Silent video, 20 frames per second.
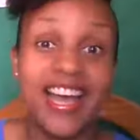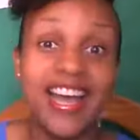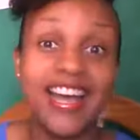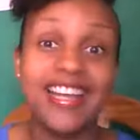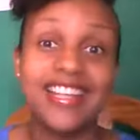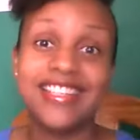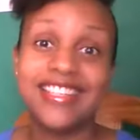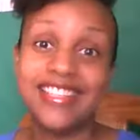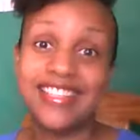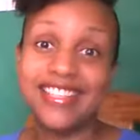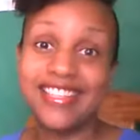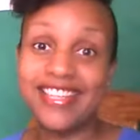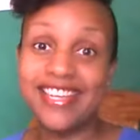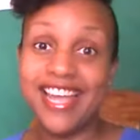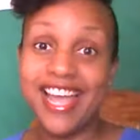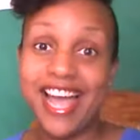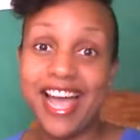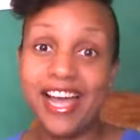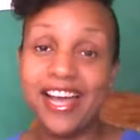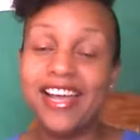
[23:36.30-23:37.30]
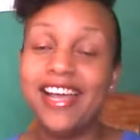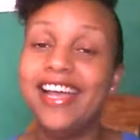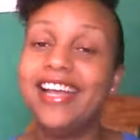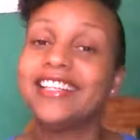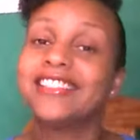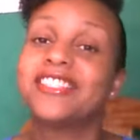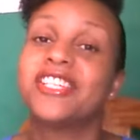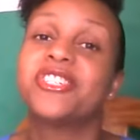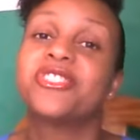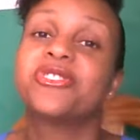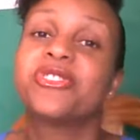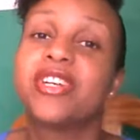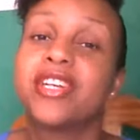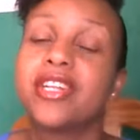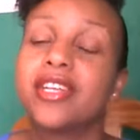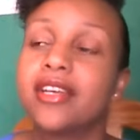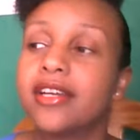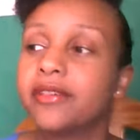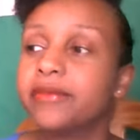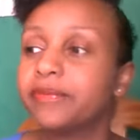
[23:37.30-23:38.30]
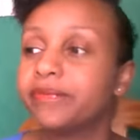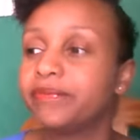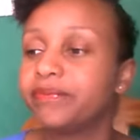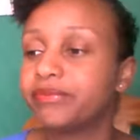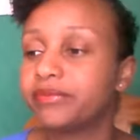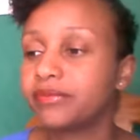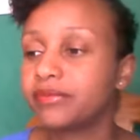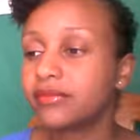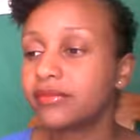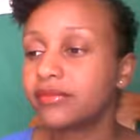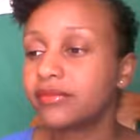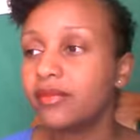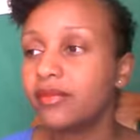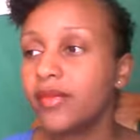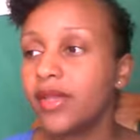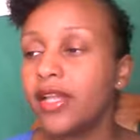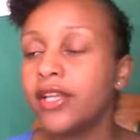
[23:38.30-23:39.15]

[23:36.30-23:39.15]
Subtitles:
Yeah, so it's really good. So